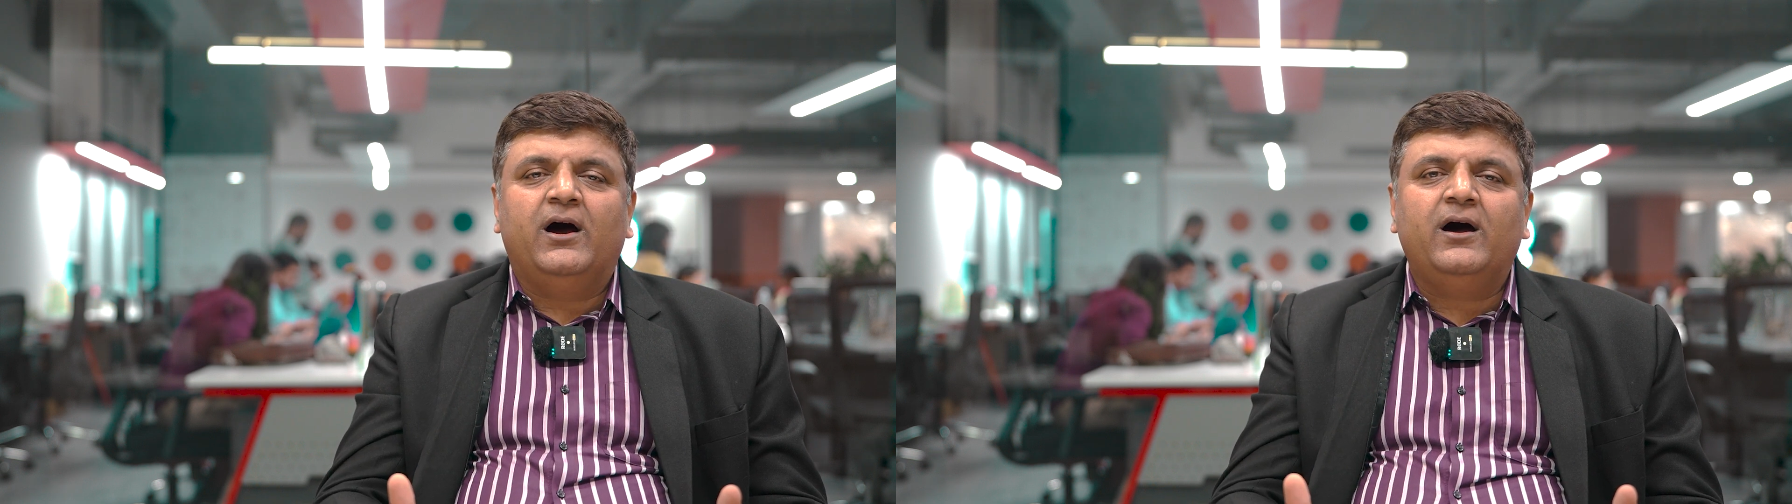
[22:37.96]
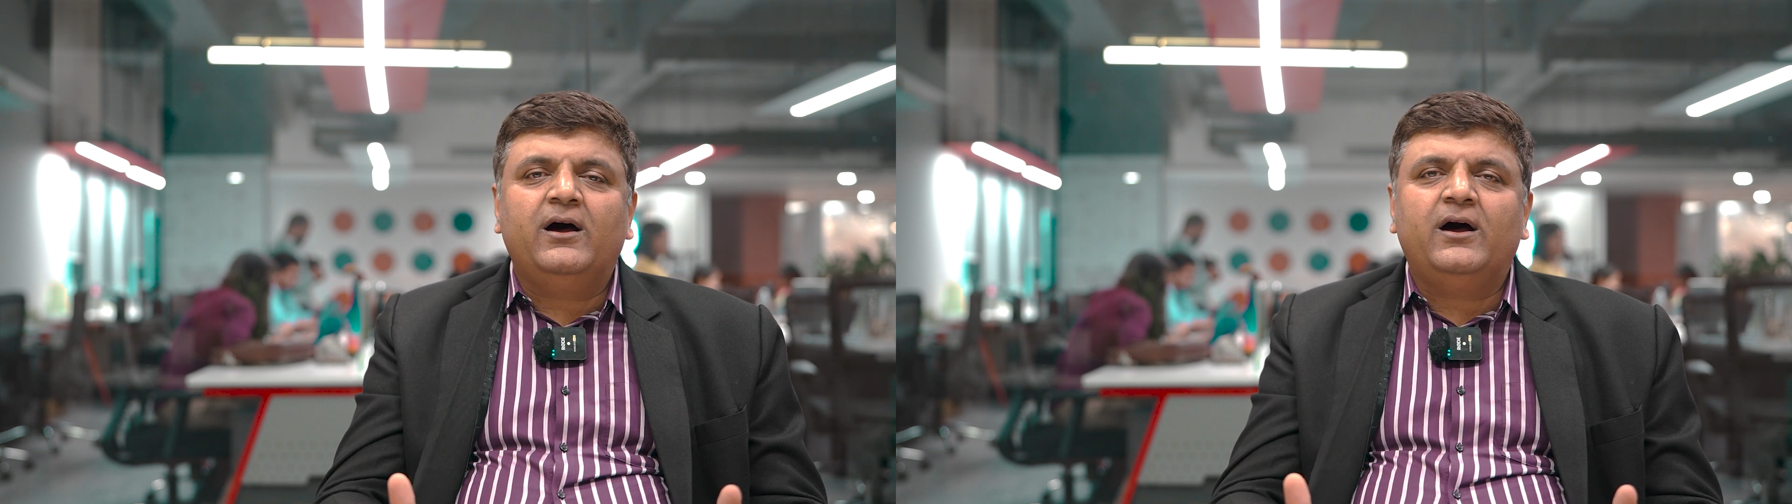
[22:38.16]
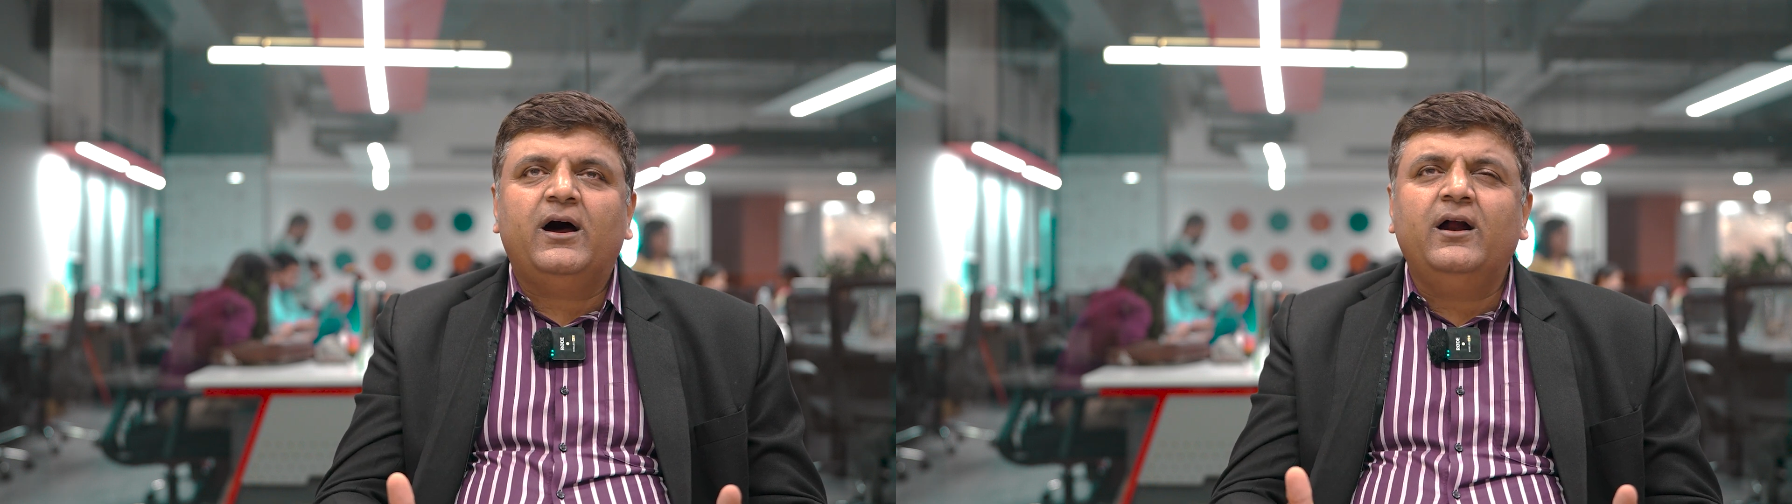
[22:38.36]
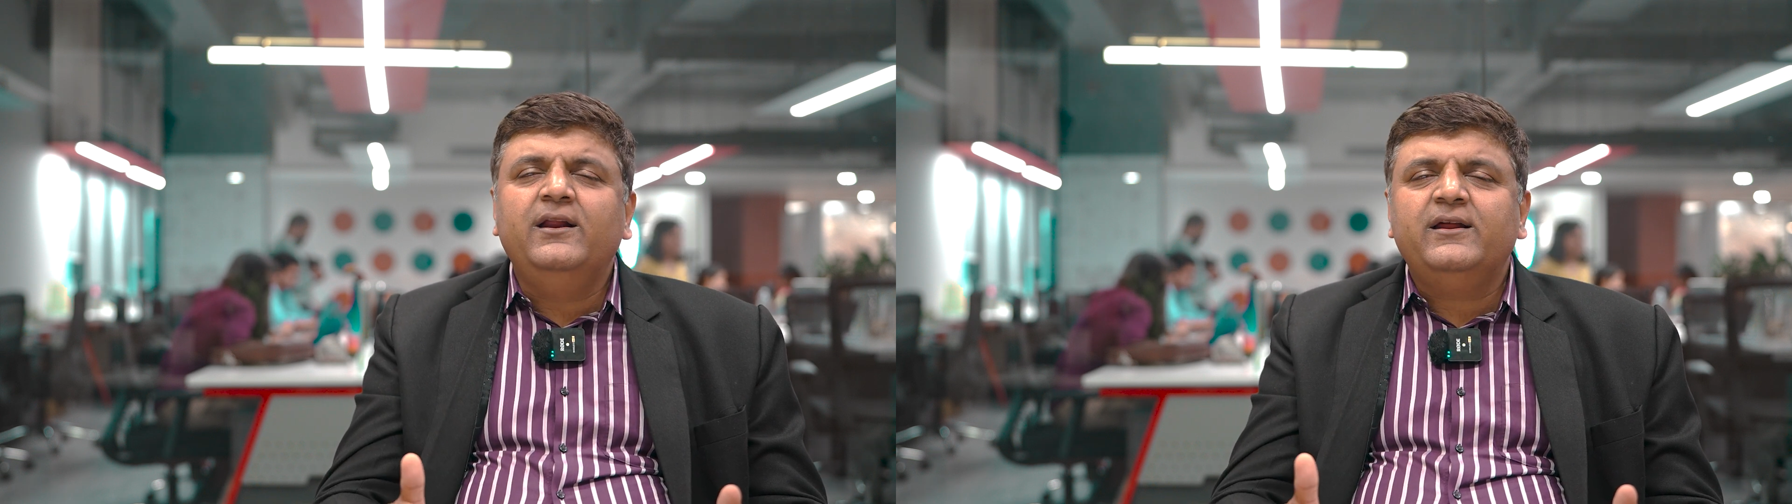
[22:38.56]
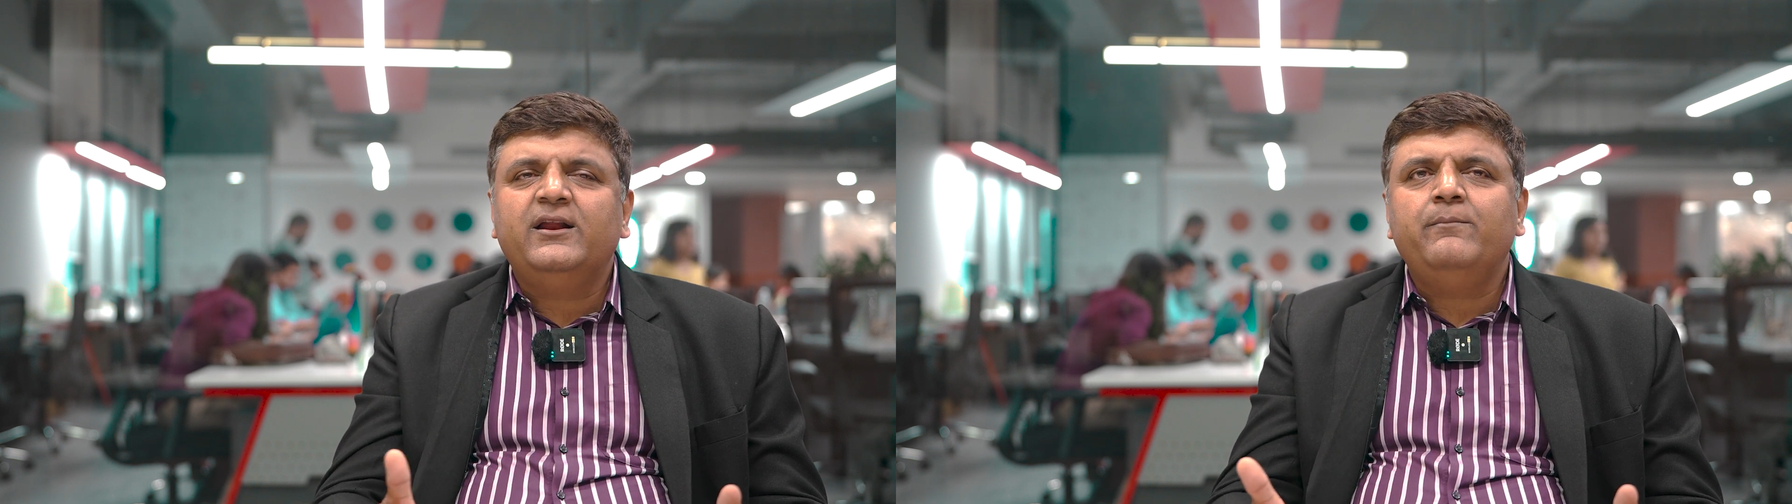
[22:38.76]
uh,
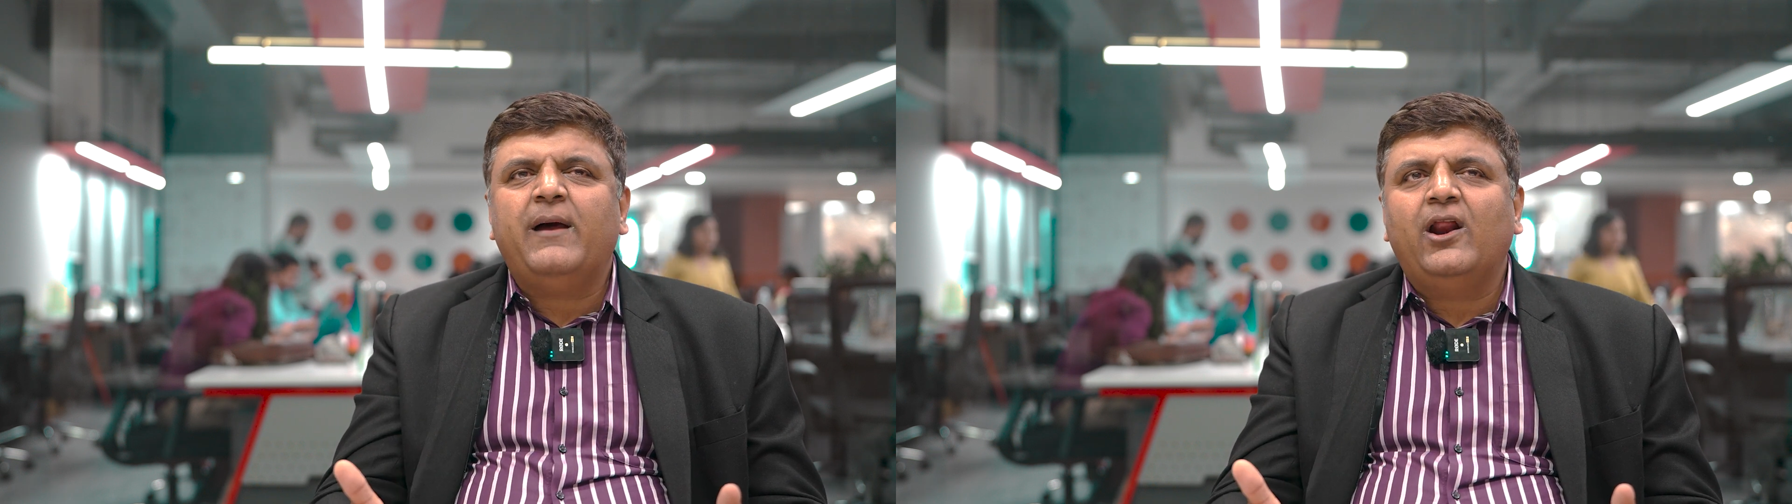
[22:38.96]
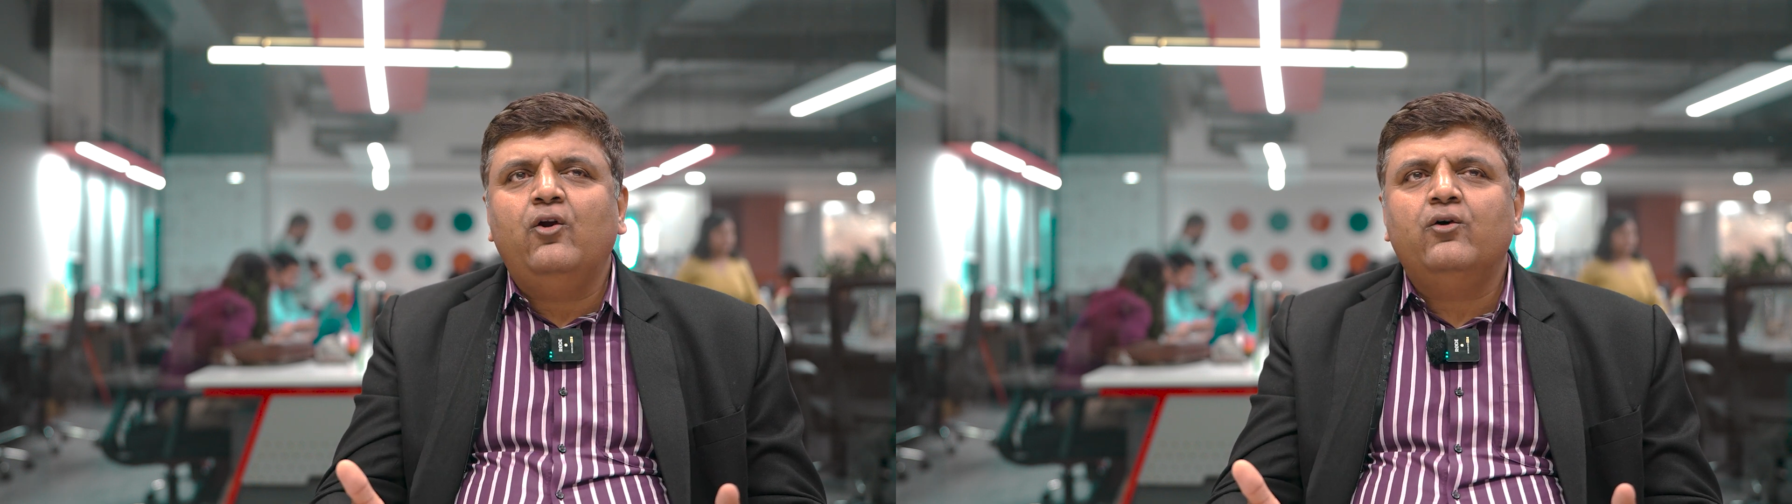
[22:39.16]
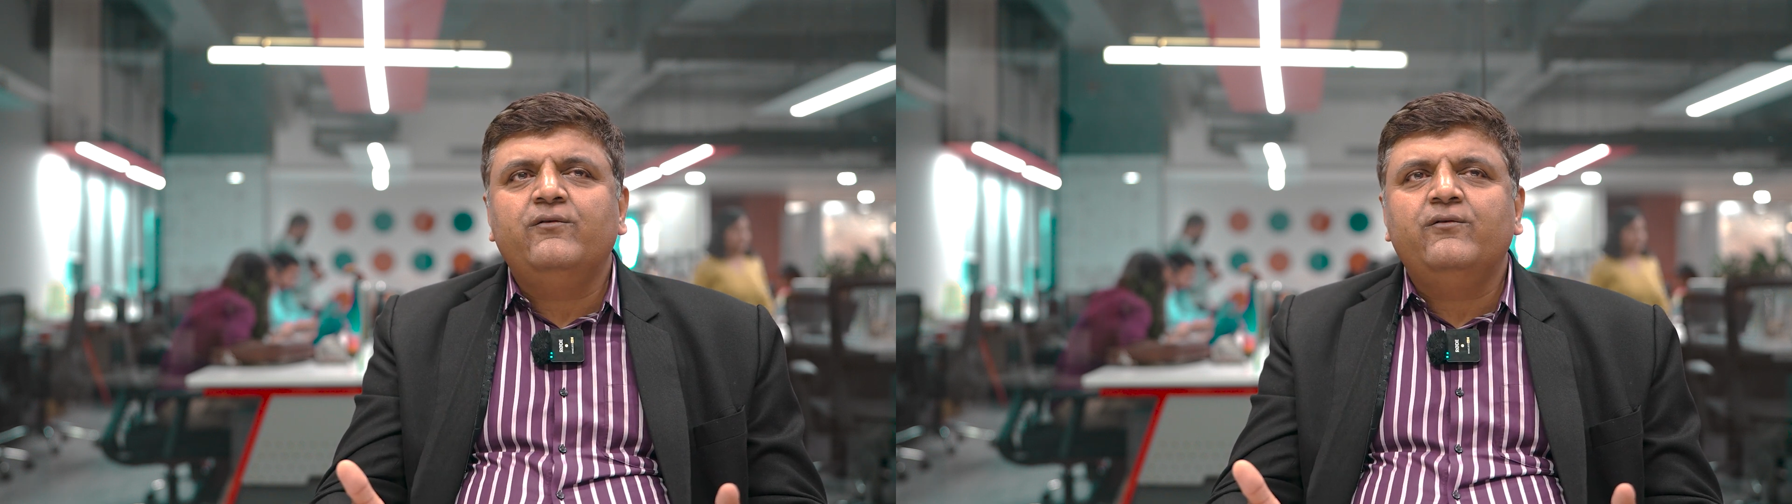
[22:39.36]
earlier in Bangalore,